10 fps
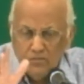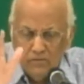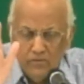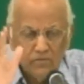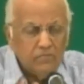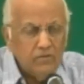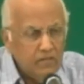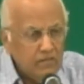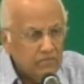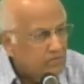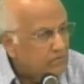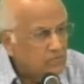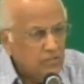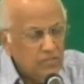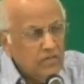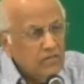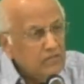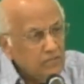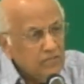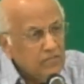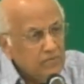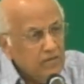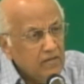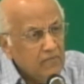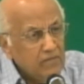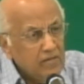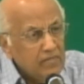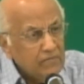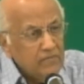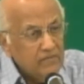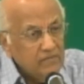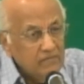doing so many things for the husband, but she's not interested in spending time with the husband.